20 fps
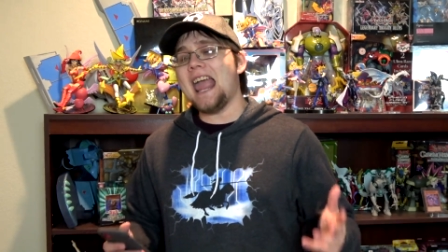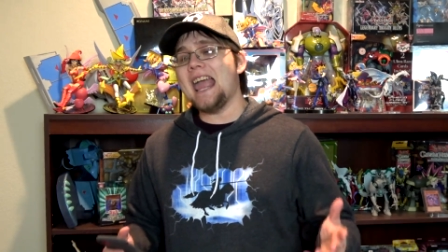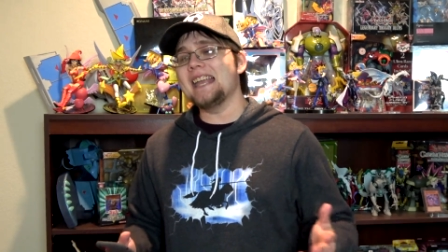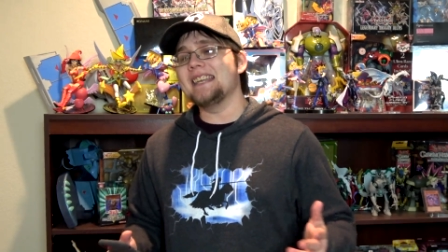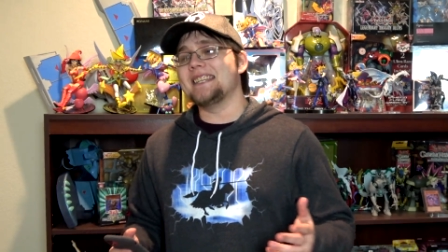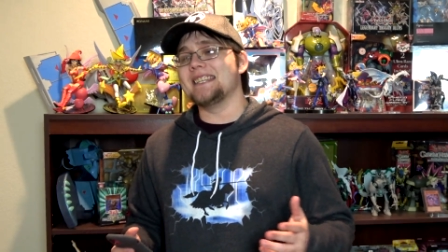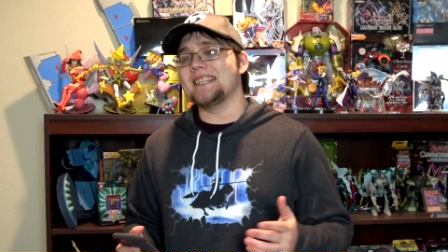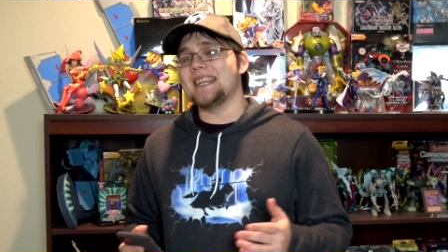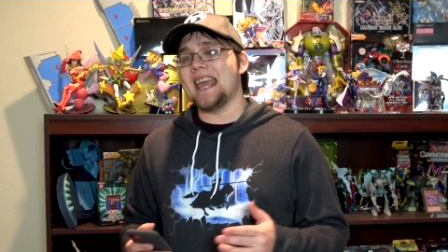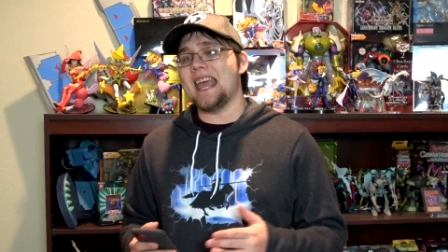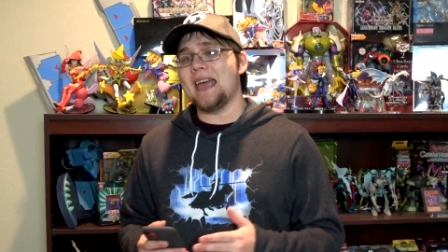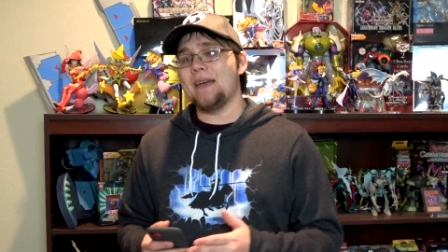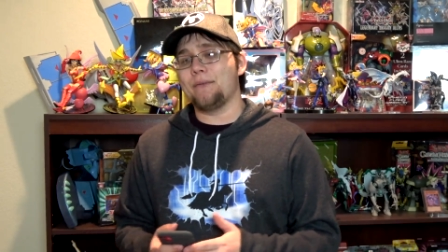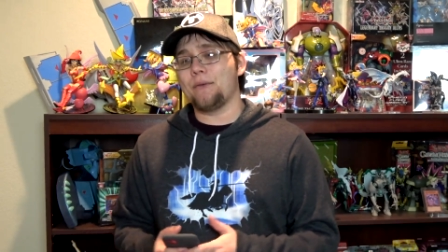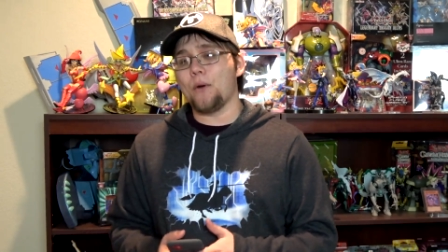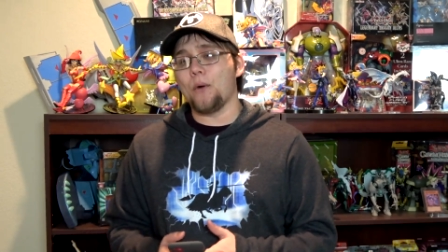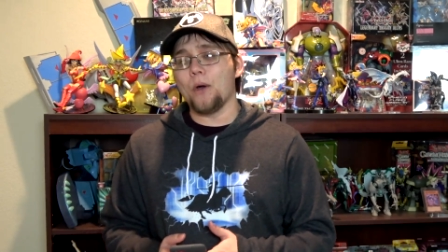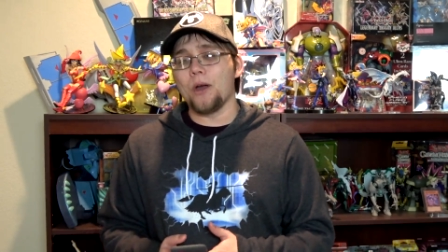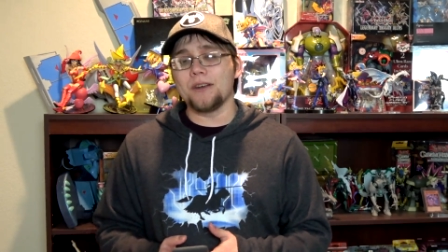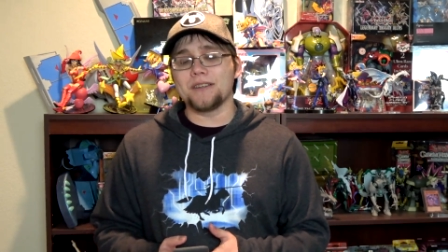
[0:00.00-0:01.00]
and today of
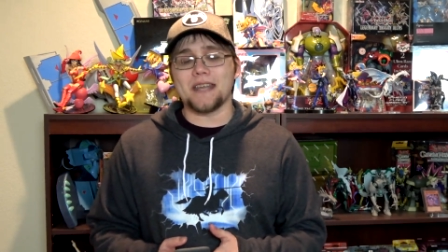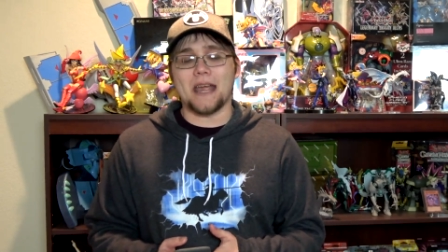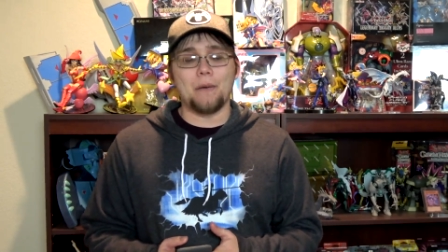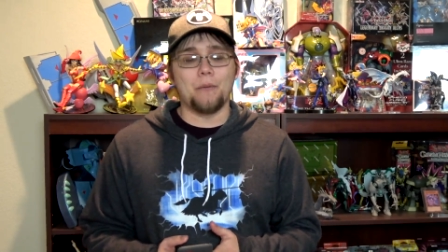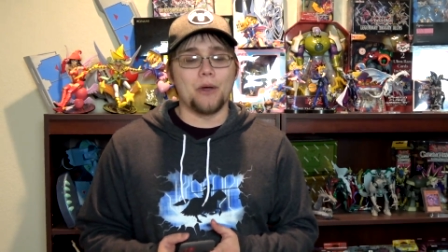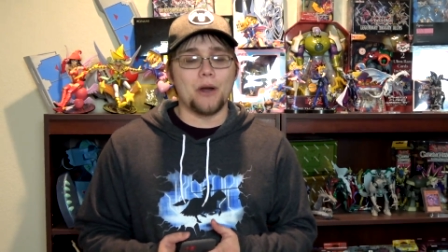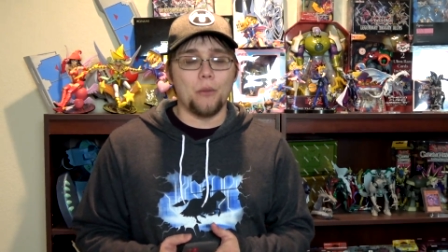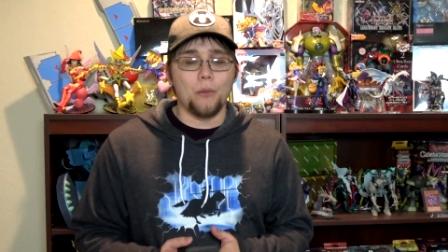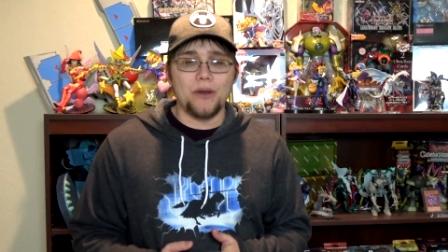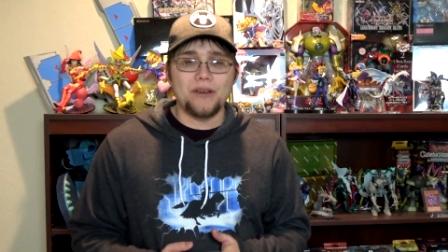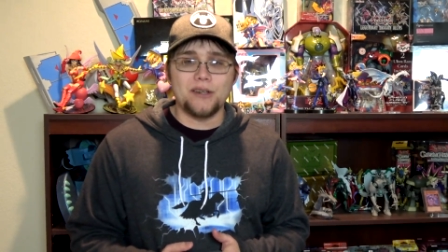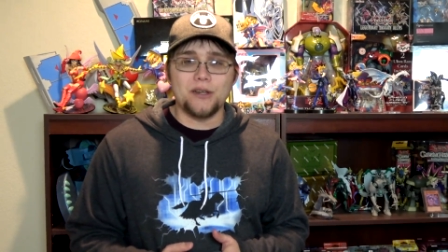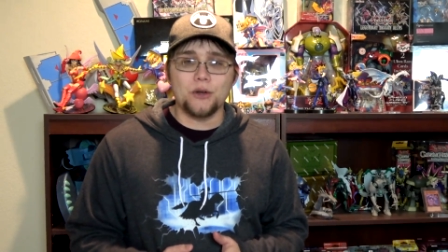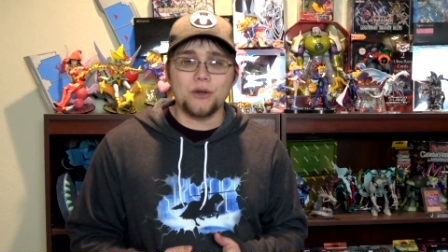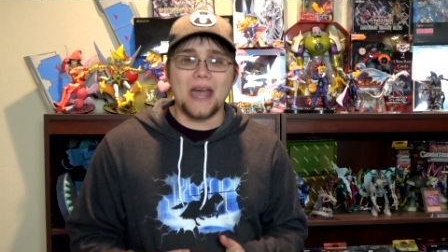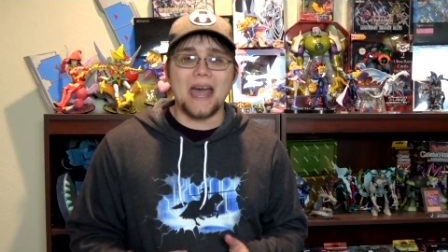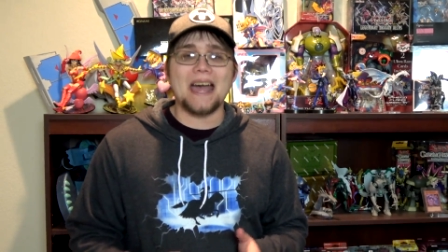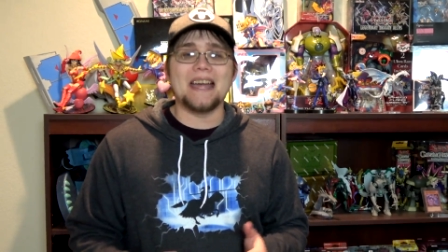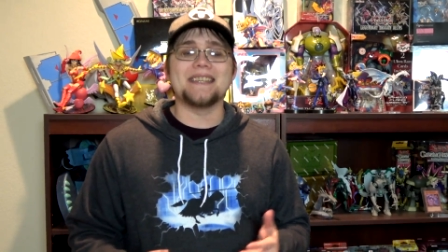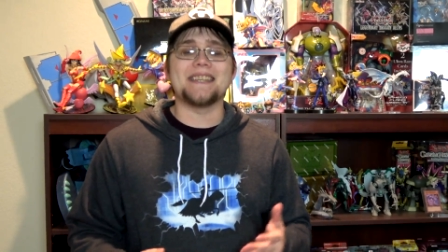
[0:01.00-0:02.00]
course I want to wish you
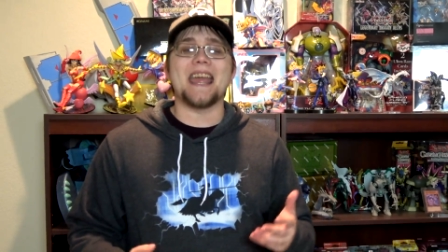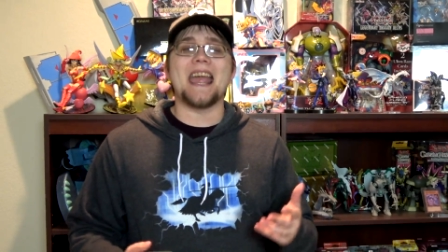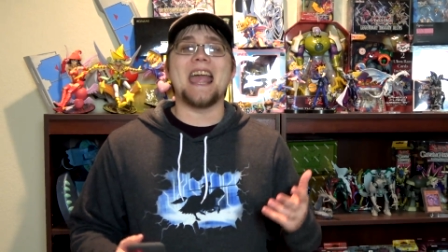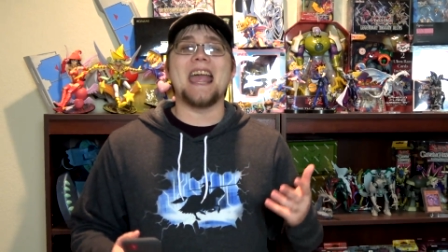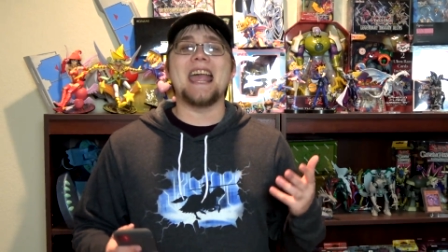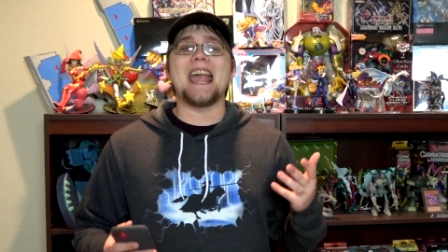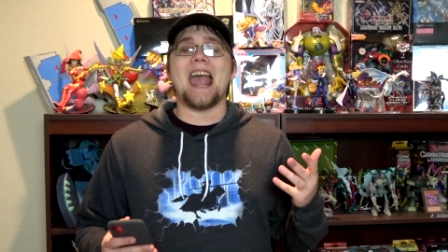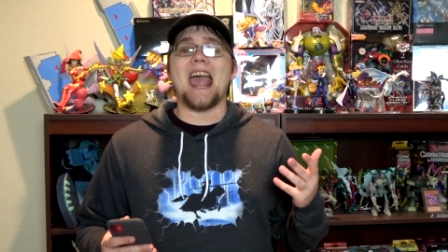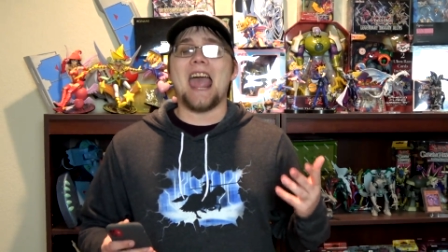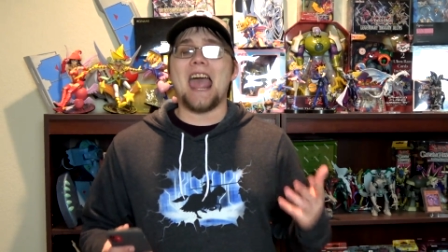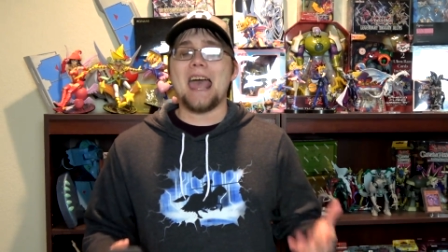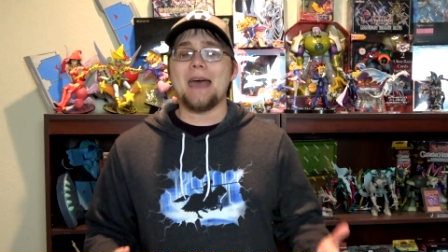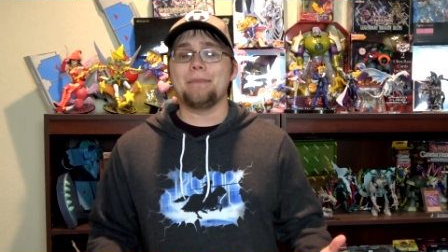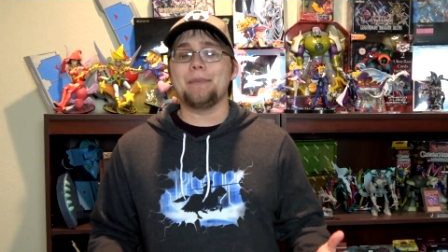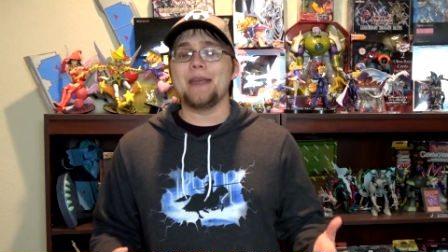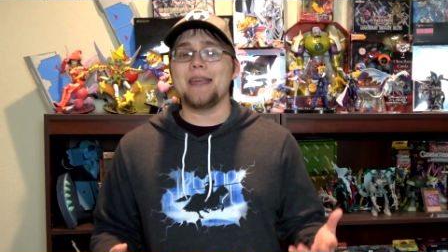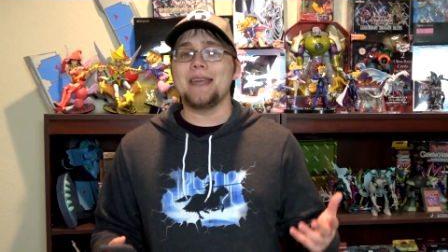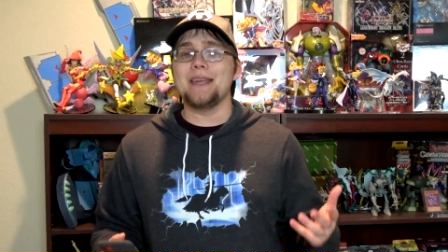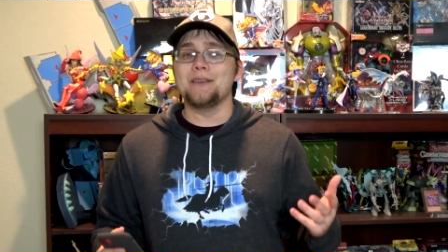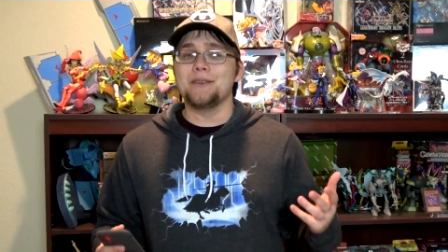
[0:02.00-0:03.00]
guys a
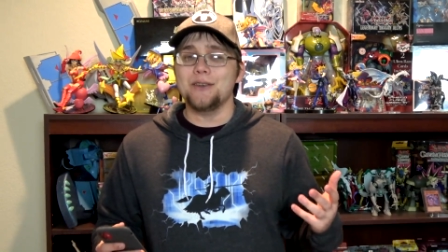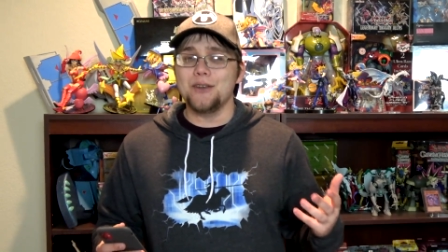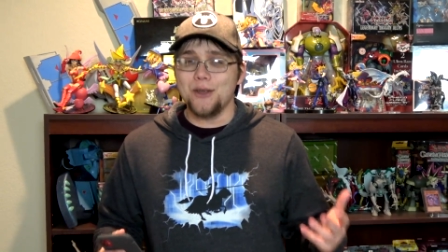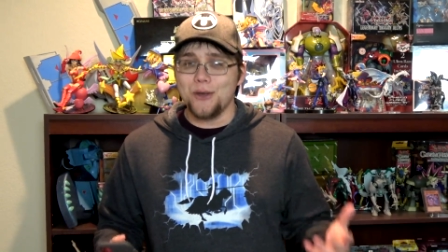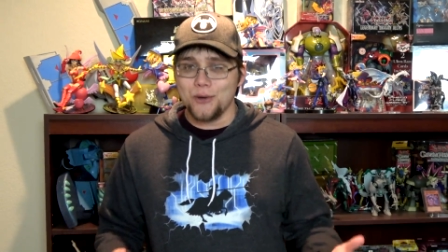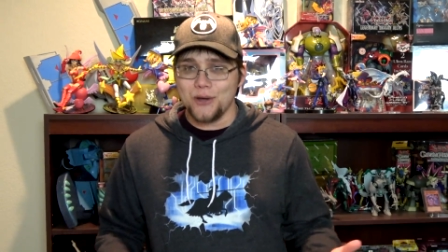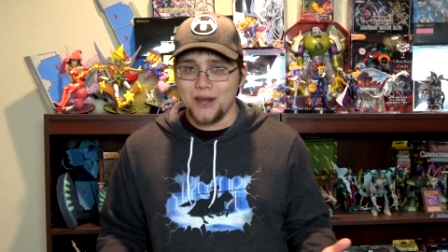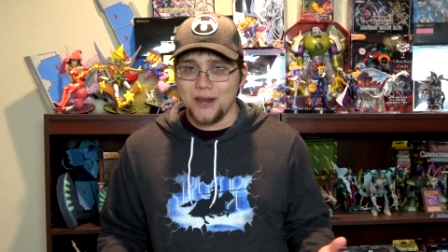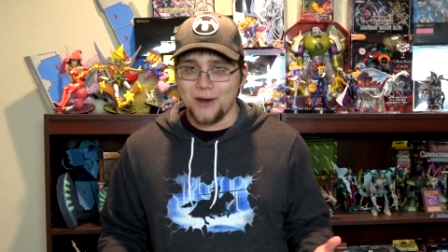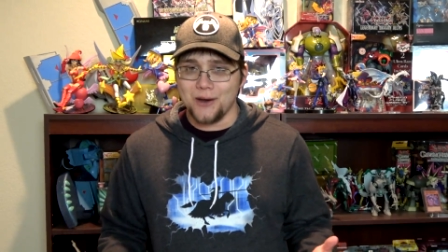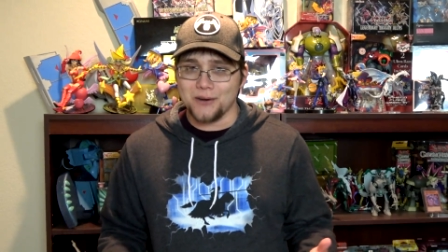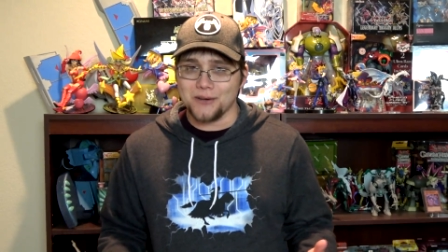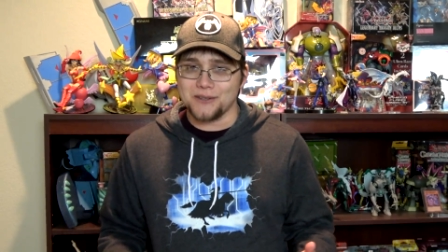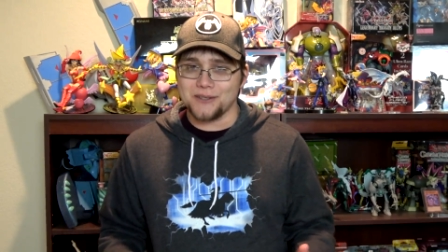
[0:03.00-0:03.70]
happy new year.